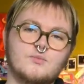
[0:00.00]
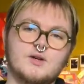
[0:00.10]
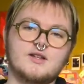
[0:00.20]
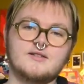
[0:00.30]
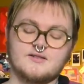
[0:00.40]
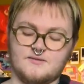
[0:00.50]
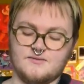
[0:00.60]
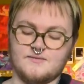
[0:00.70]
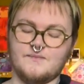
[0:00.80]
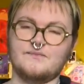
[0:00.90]
But
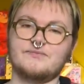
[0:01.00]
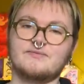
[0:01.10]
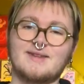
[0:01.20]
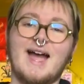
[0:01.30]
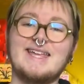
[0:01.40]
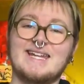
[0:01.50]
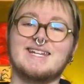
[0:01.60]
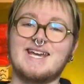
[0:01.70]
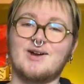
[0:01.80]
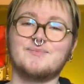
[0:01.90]
I get
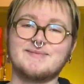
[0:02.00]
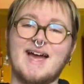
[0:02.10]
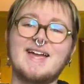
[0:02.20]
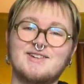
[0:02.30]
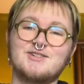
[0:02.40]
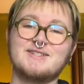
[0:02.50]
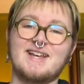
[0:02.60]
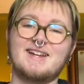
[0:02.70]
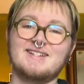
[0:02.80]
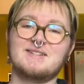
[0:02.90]
it now. I
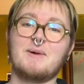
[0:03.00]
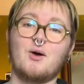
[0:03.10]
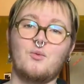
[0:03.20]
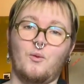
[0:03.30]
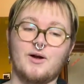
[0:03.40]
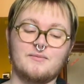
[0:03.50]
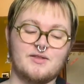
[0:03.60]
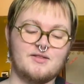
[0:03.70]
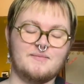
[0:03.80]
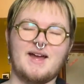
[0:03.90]
understand. It's about warmth,
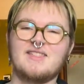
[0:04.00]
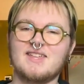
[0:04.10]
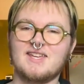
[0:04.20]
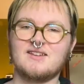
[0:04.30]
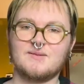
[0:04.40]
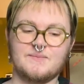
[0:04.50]
I think.